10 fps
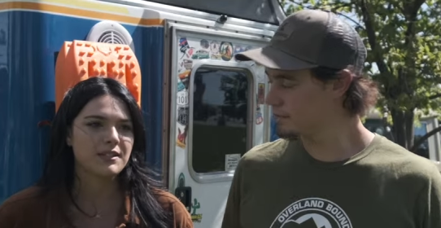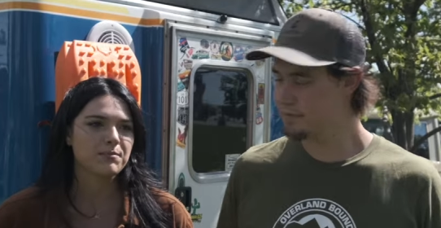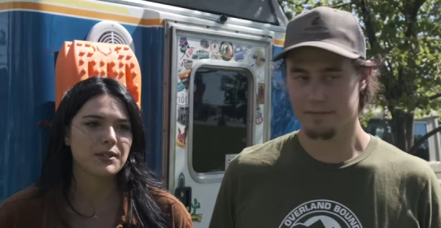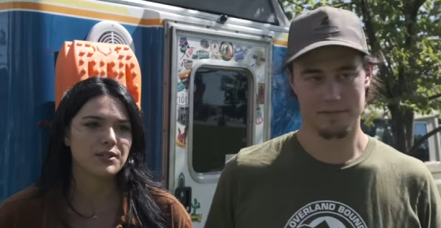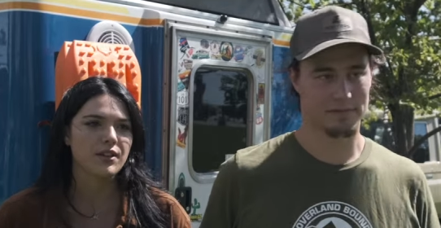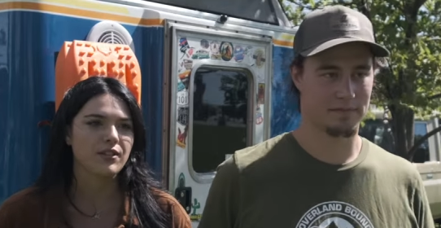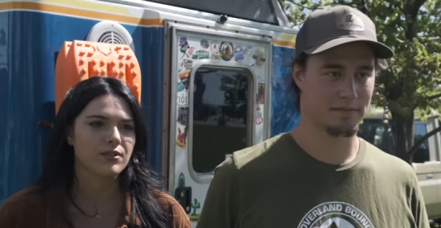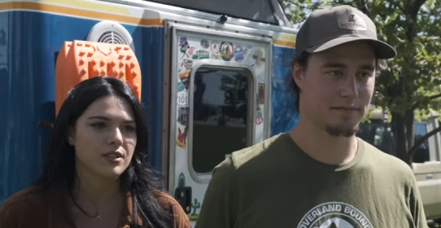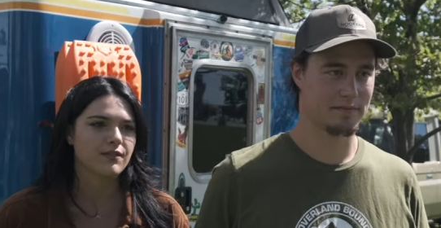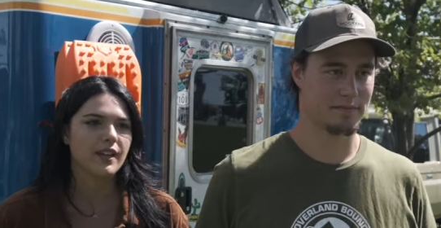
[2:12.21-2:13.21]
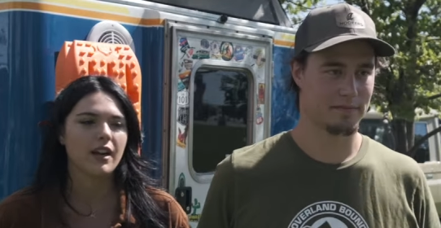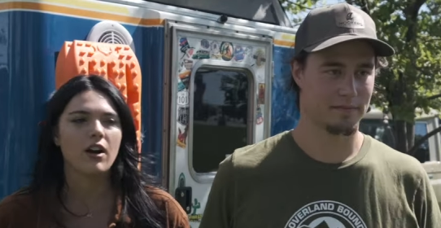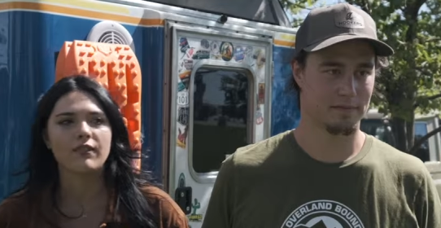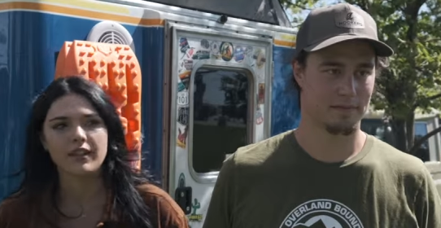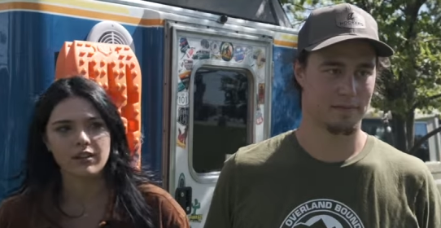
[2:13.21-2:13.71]
Speaker 1: and built all those to fit
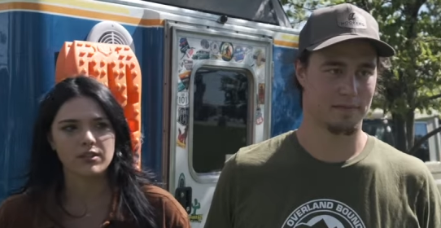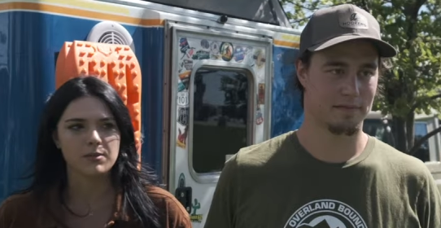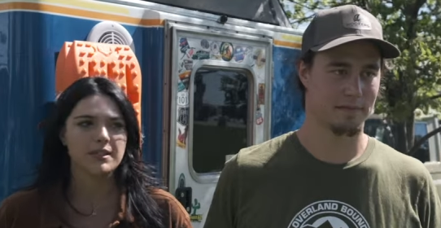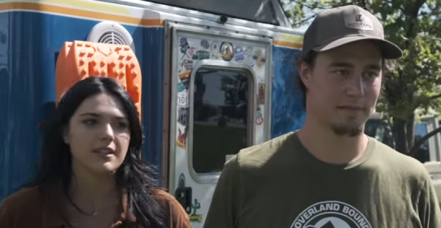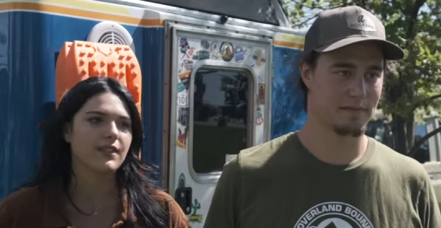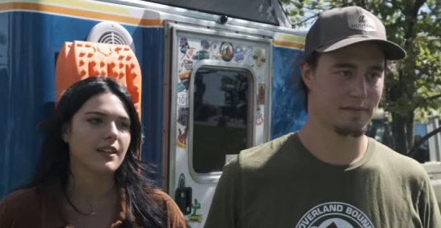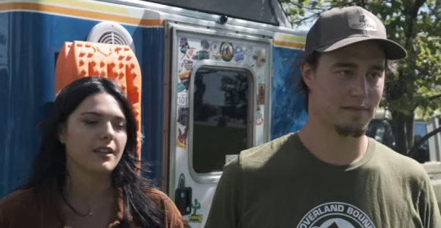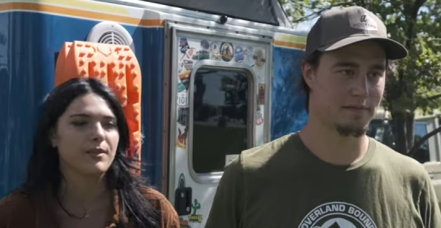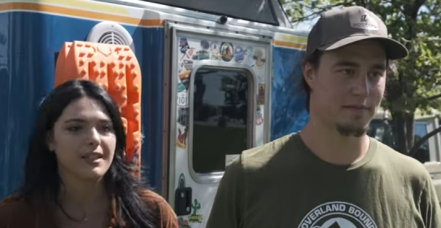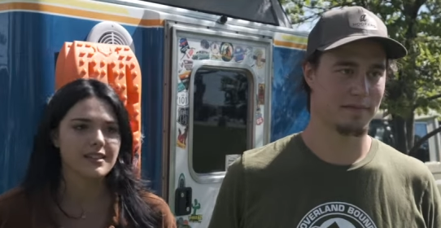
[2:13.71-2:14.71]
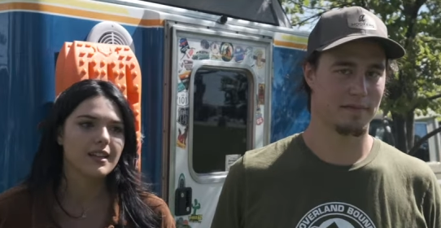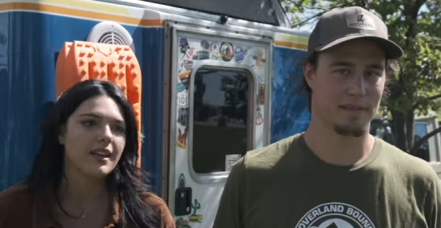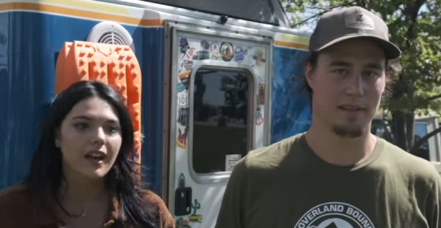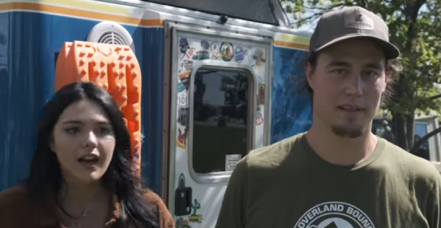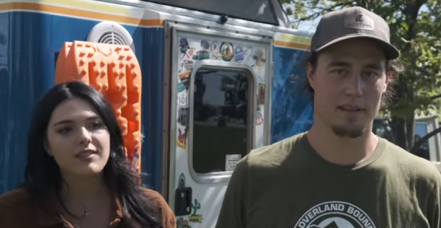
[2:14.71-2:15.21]
our vehicle specifically because
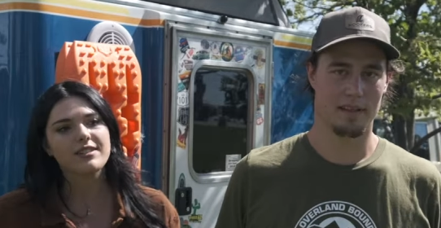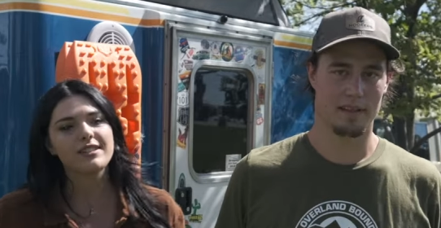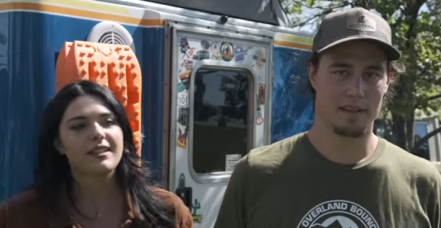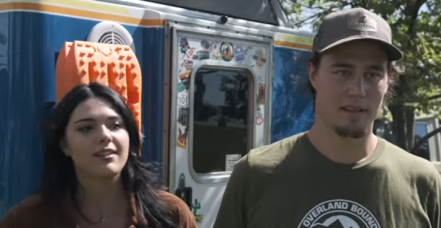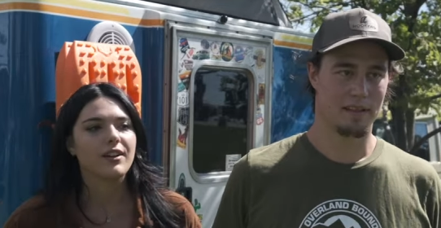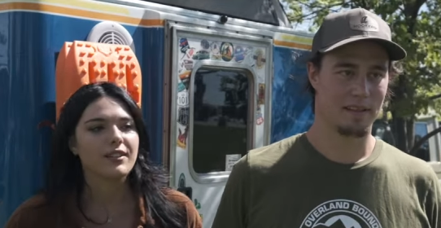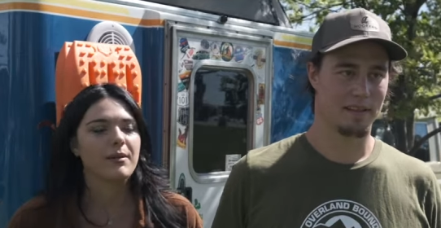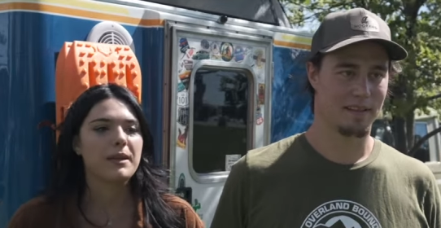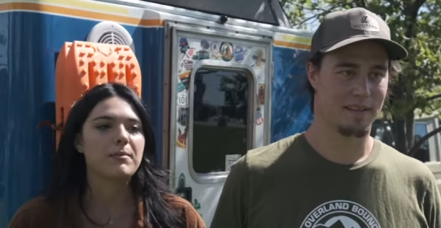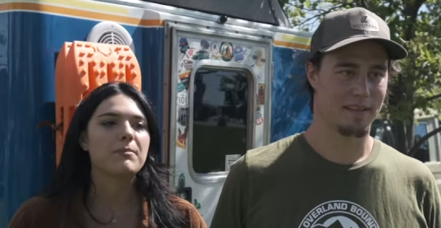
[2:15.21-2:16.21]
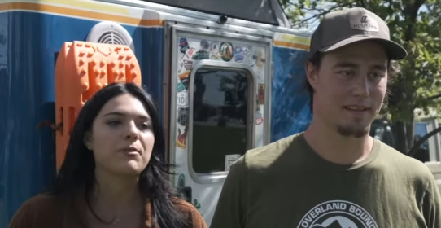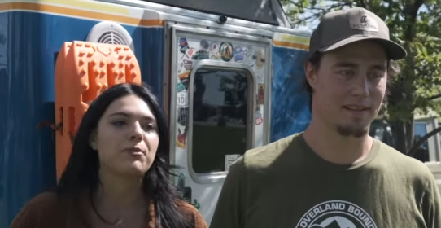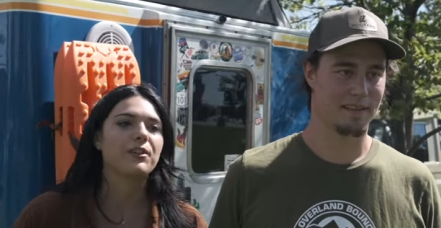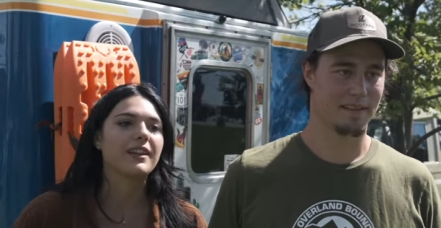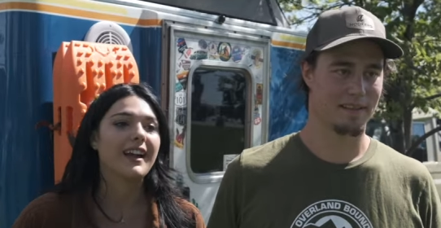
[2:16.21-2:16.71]
obviously there aren't that many people who
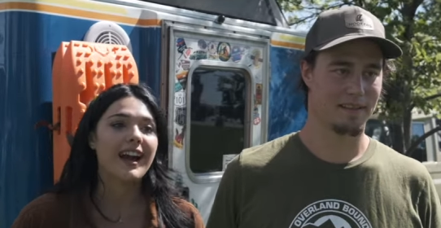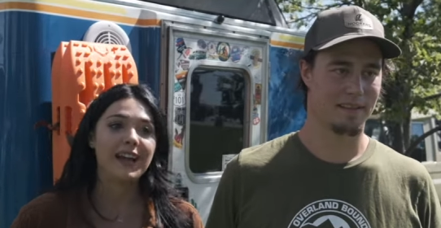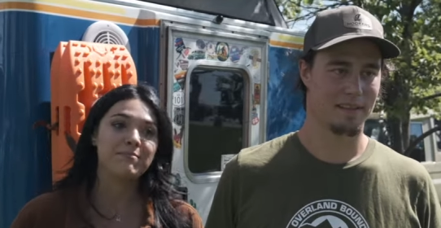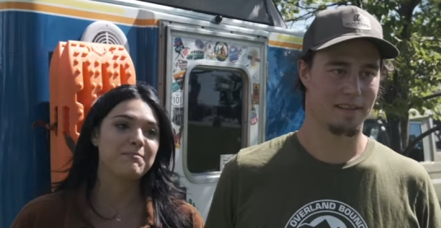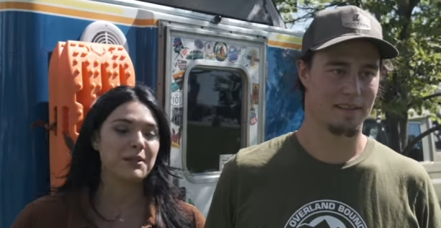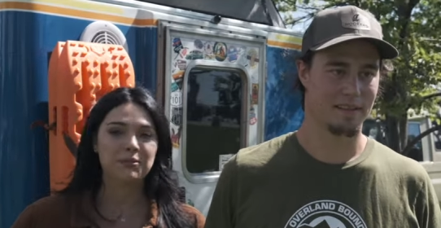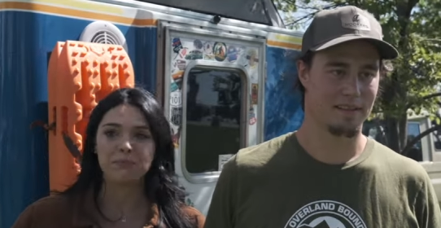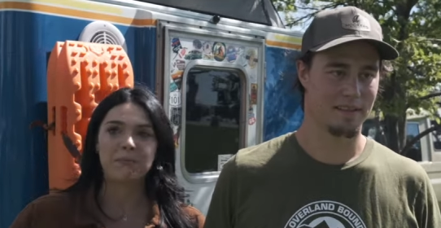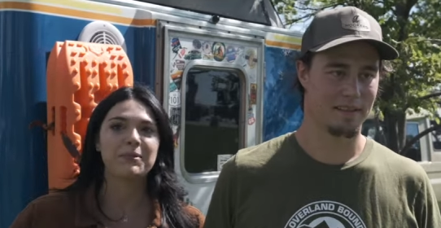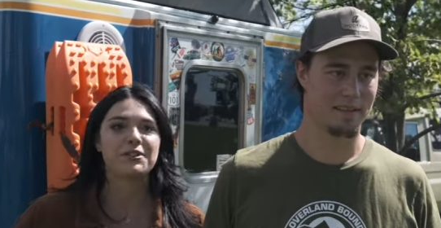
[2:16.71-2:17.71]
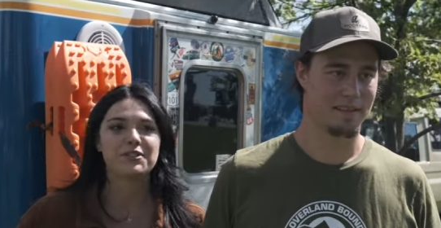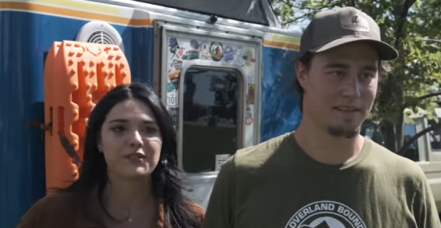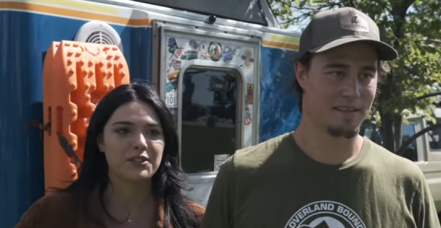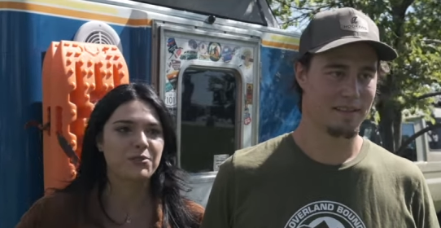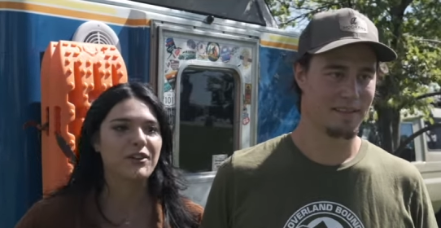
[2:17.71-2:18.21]
are like, I build bumpers for
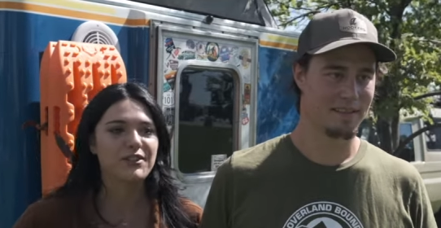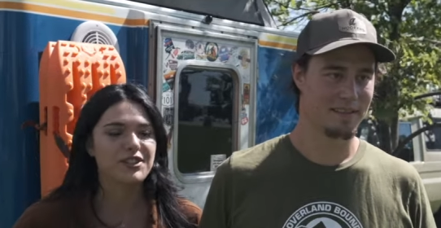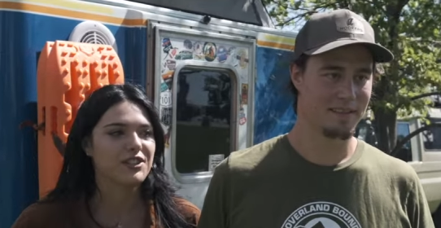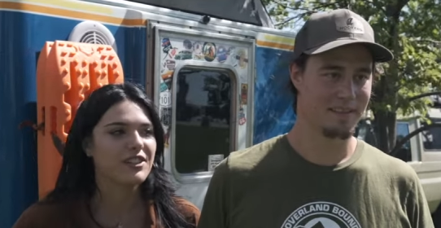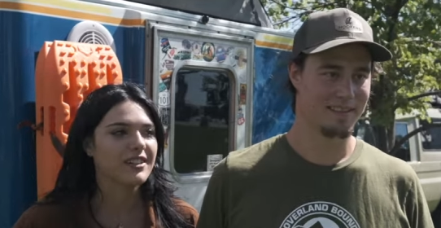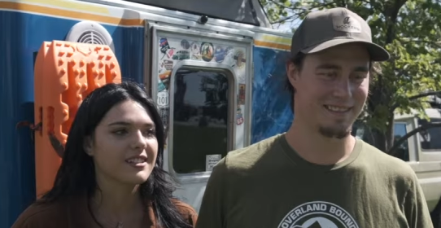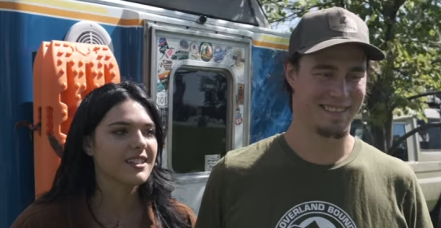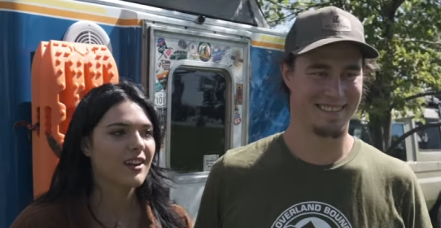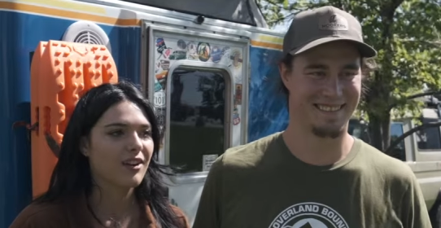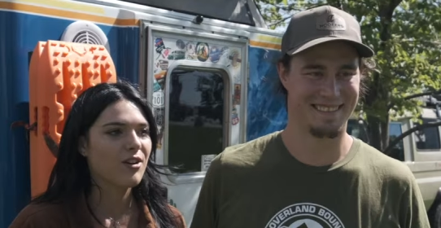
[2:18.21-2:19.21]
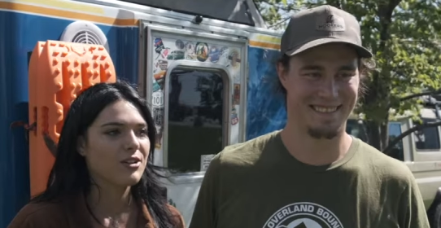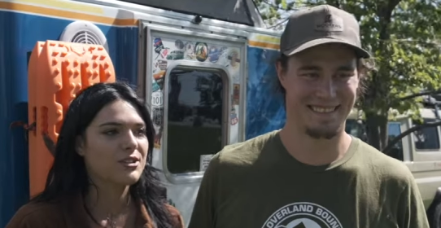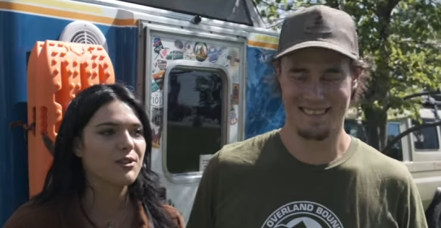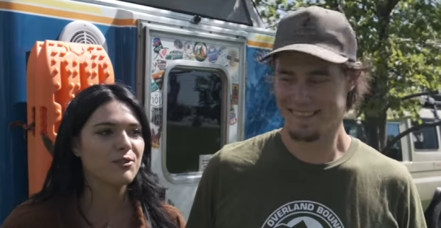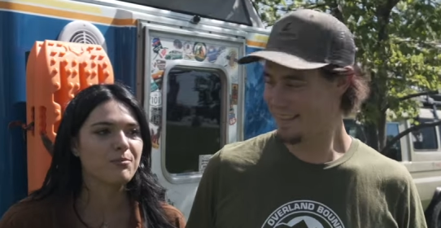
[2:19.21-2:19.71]
Toyota Chinooks that are
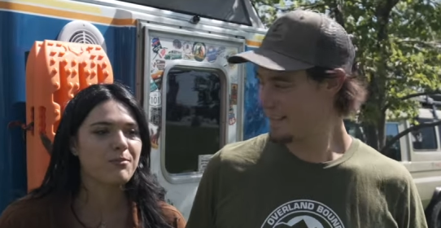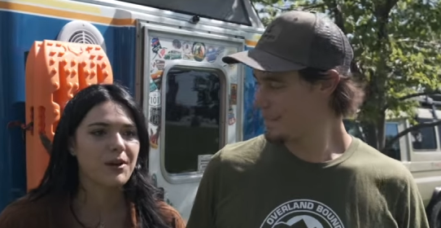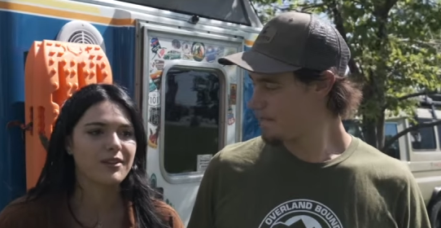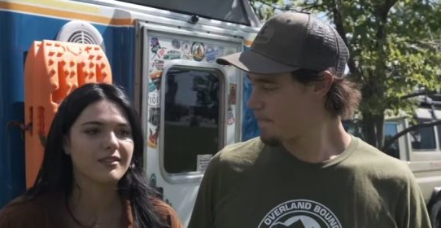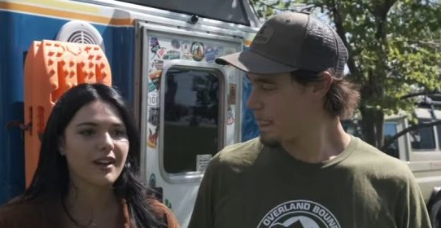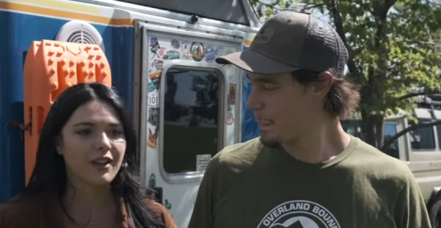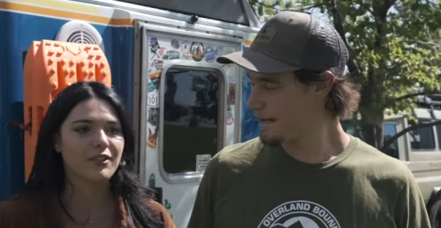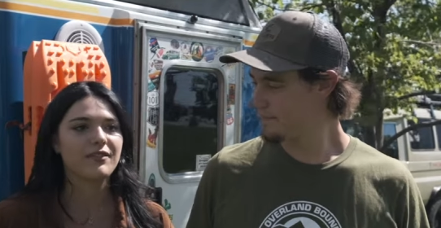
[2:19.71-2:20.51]
also part other